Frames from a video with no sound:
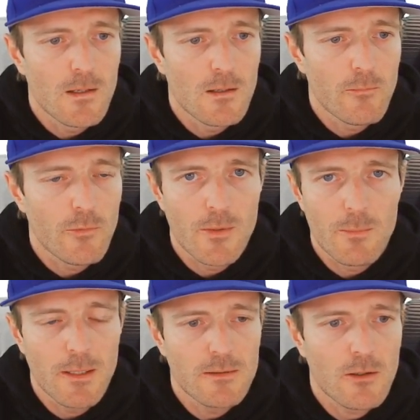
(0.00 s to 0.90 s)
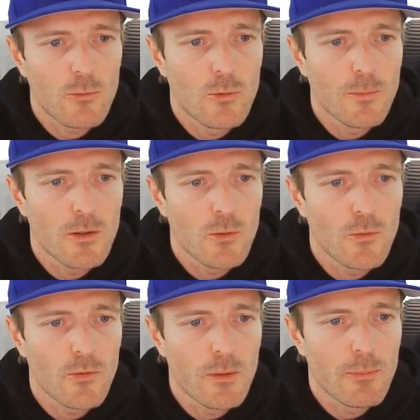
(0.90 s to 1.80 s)
from the beta group. A
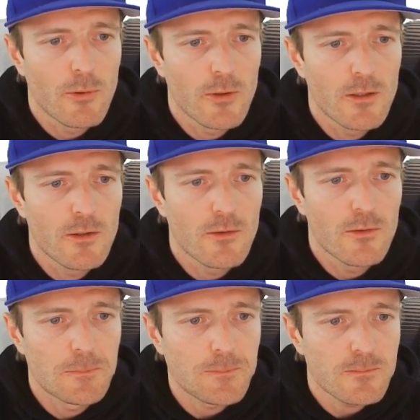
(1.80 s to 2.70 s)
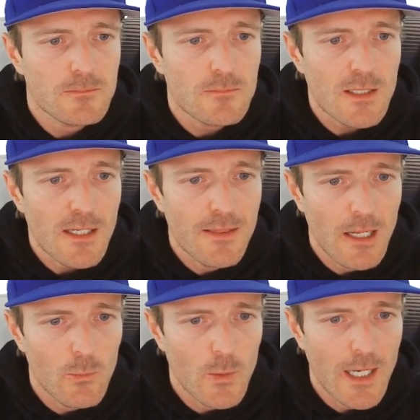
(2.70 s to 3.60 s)
user reported this.
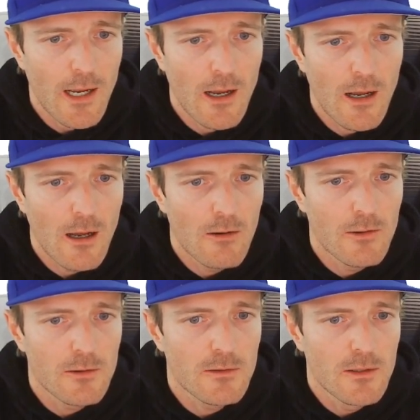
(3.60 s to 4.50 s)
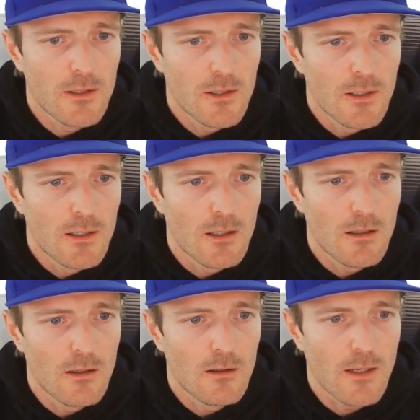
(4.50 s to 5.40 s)
Then we had
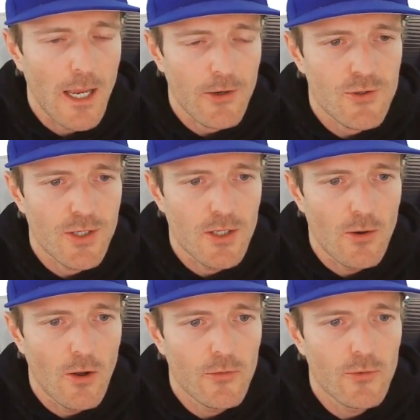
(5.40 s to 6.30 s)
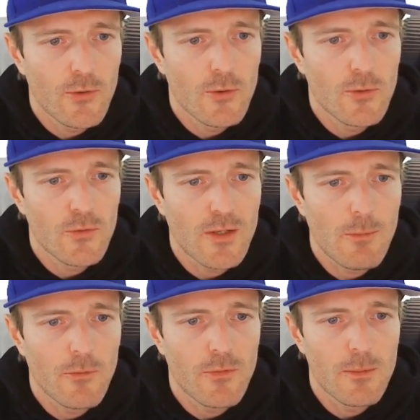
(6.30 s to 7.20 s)
actually also some
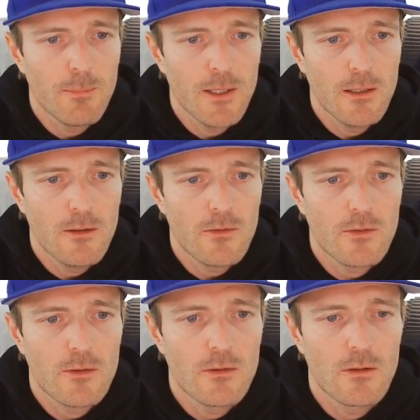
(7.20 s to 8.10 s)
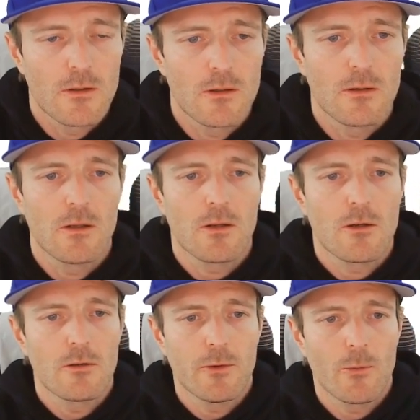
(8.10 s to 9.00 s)
of the pins, the
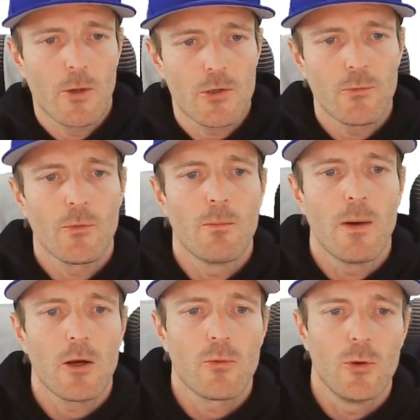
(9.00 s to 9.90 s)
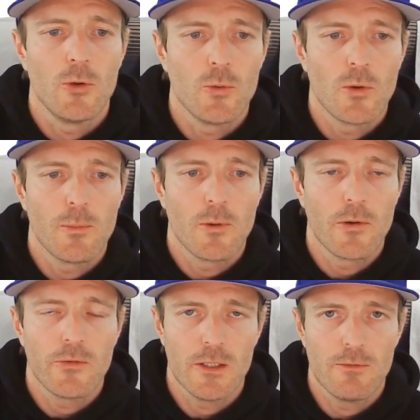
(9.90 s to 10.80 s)
configuration for micro and Uno
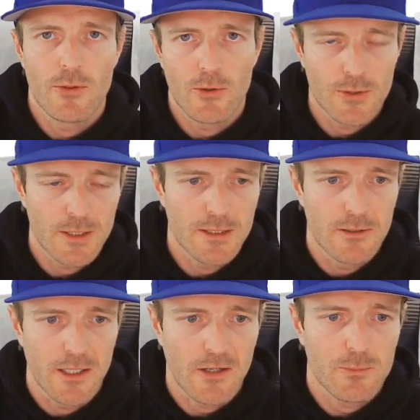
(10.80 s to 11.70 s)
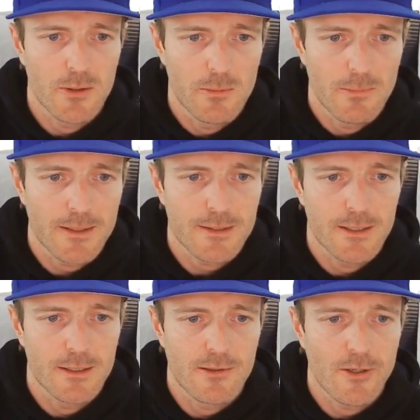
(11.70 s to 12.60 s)
boards, even though that they're experimental
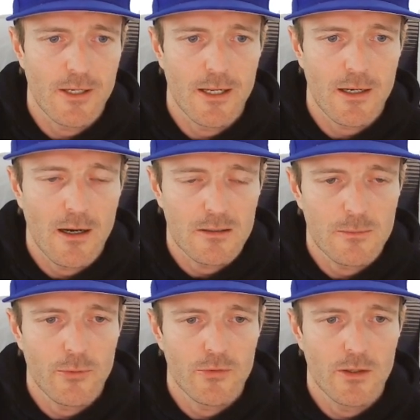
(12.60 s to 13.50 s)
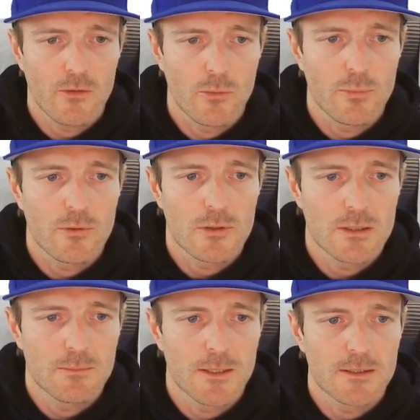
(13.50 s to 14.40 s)
and not like 100%
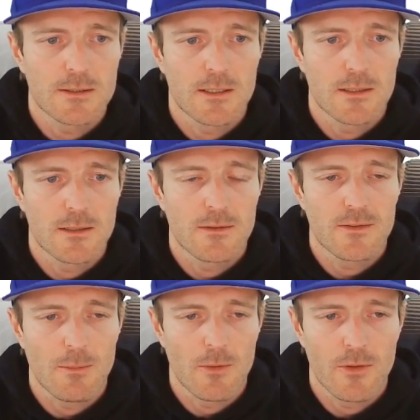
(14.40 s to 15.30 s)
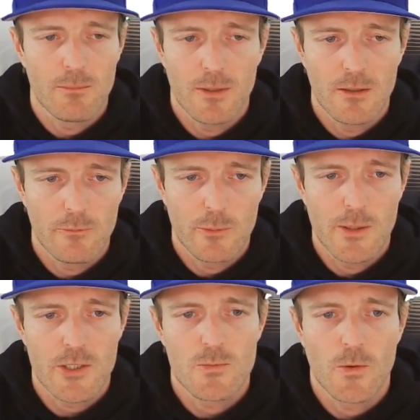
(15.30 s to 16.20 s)
supported, but some of the pin
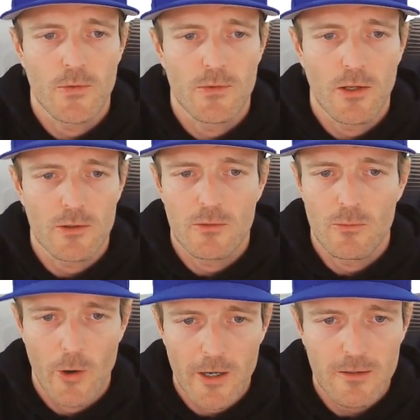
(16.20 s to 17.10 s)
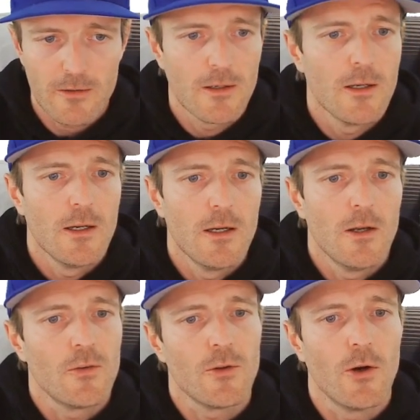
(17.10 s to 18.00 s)
information was not right.
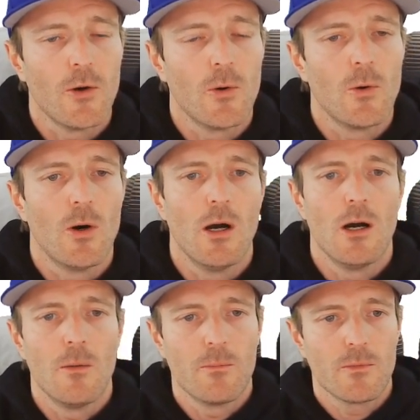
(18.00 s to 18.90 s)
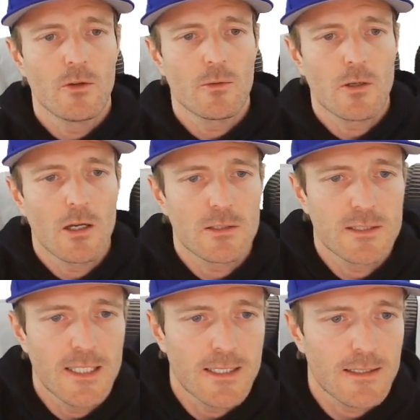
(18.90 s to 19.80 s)
So this got
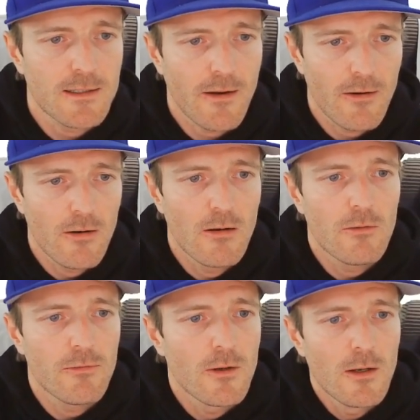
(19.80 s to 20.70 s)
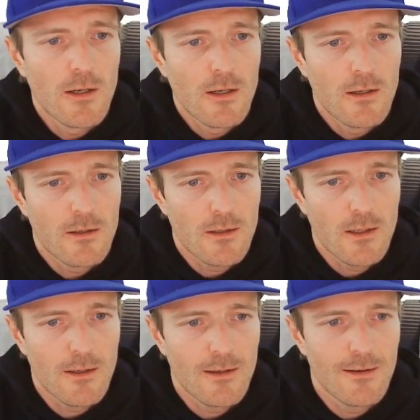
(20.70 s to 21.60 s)
taken care of.
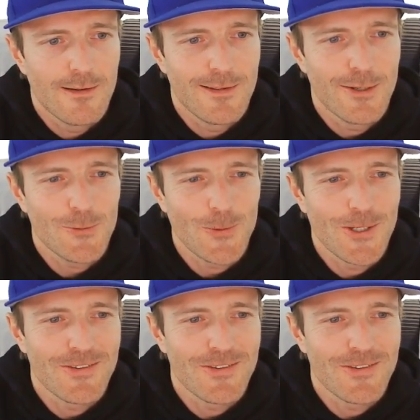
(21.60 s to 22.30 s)
This one is